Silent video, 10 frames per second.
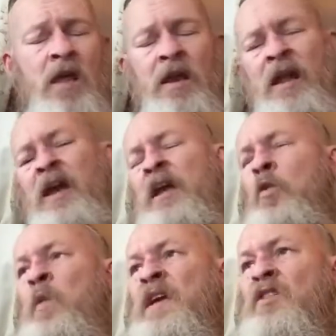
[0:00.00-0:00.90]
Now, in a
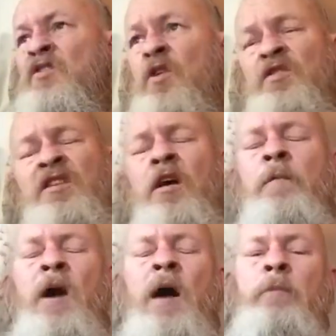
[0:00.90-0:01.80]
week or so's
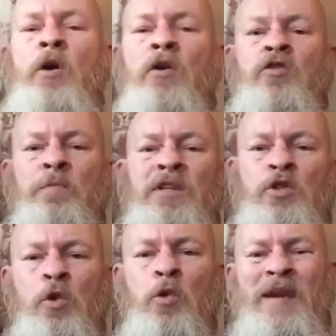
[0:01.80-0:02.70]
time, I'm going to be
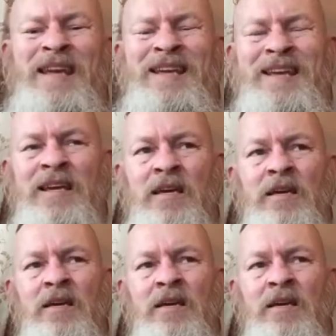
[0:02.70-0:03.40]
doing